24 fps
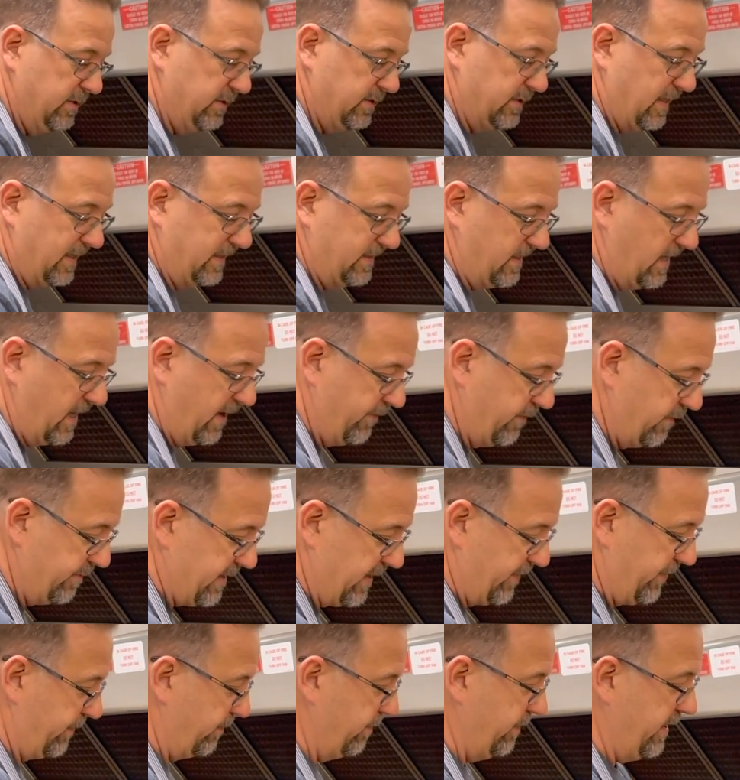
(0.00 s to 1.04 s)
saute for
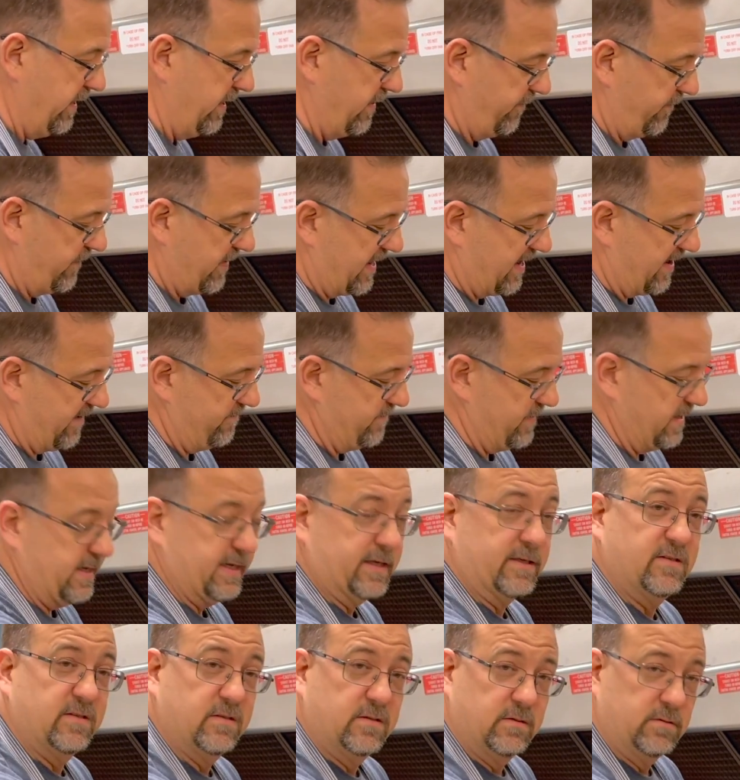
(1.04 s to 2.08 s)
about 3 to 5
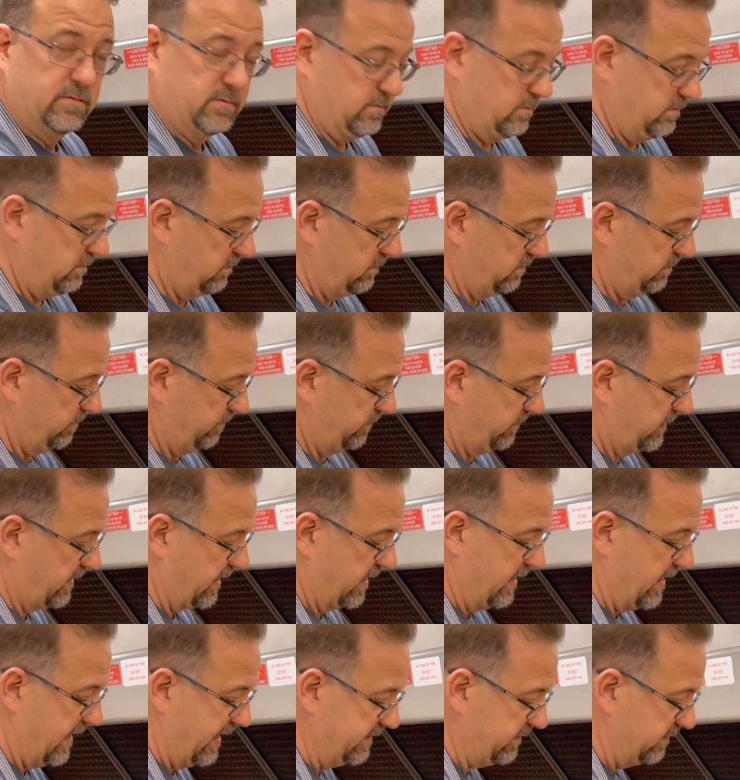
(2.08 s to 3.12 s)
minutes.
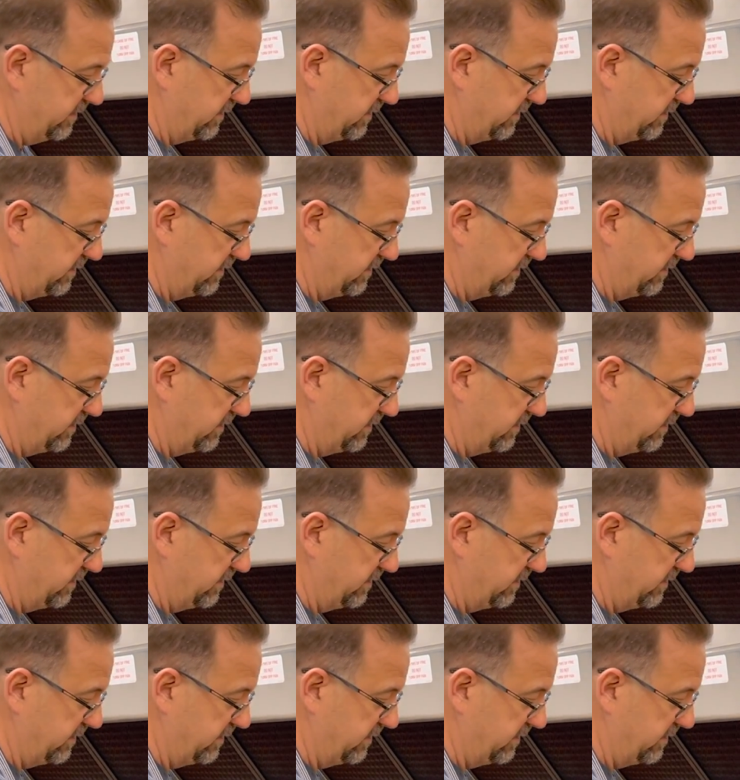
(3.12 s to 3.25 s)
Get nice and